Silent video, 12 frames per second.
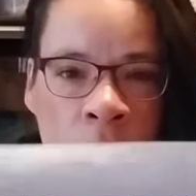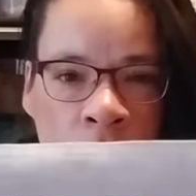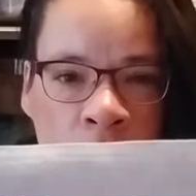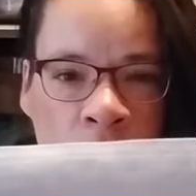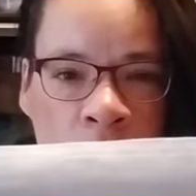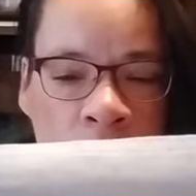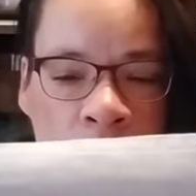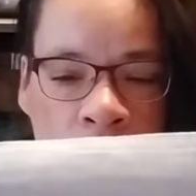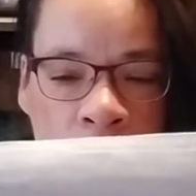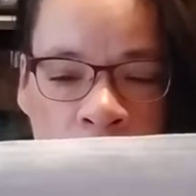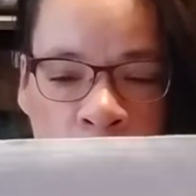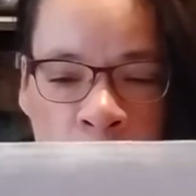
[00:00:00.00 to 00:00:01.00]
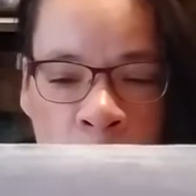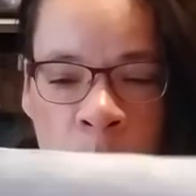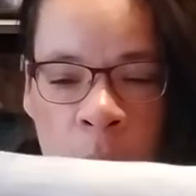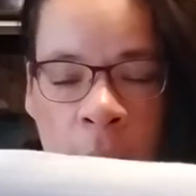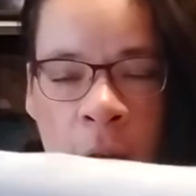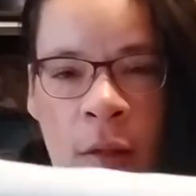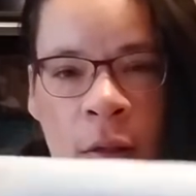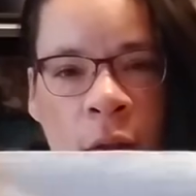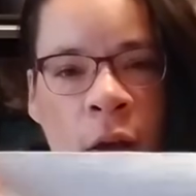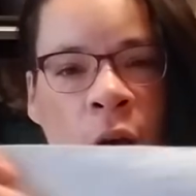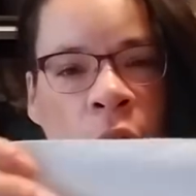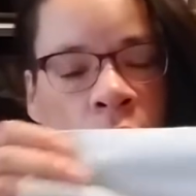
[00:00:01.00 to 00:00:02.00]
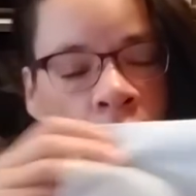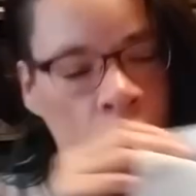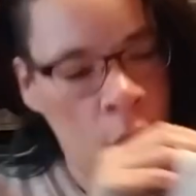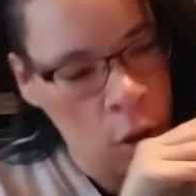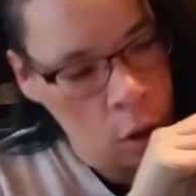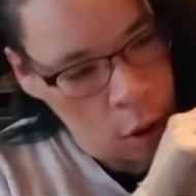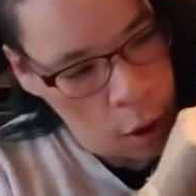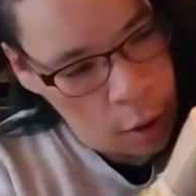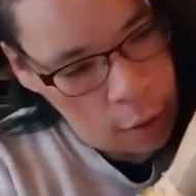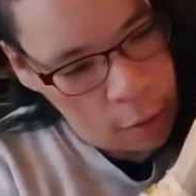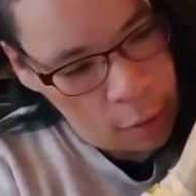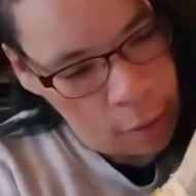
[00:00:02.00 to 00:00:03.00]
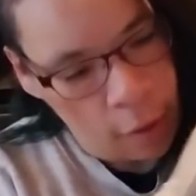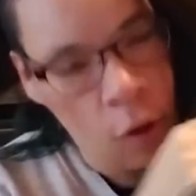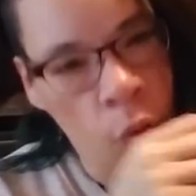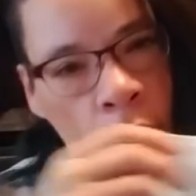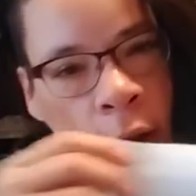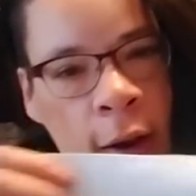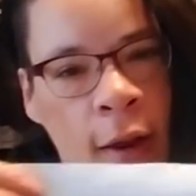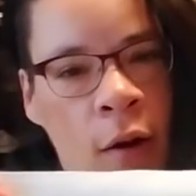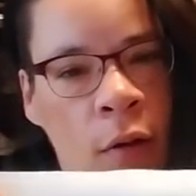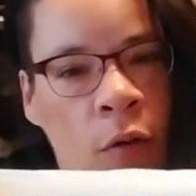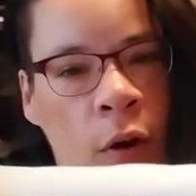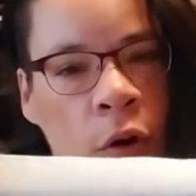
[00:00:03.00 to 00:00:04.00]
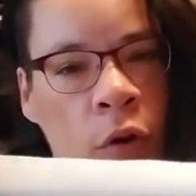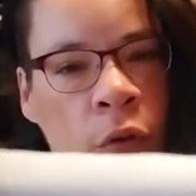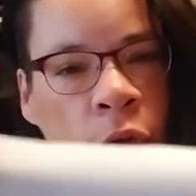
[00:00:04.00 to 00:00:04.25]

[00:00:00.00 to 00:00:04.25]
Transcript: The front side has color. This is a gradient, so I don't know if you